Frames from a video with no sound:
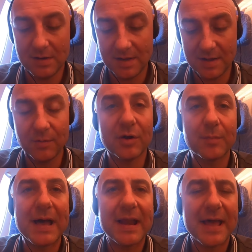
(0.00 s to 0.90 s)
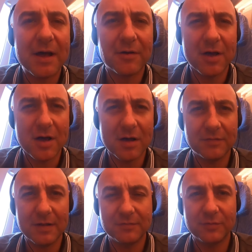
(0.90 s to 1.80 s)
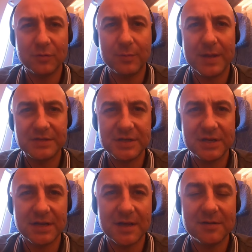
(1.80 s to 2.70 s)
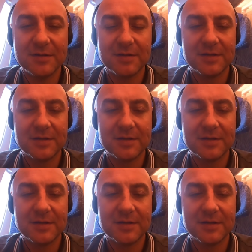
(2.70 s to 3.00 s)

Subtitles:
Okay, got about an hour and a half left to Beijing now.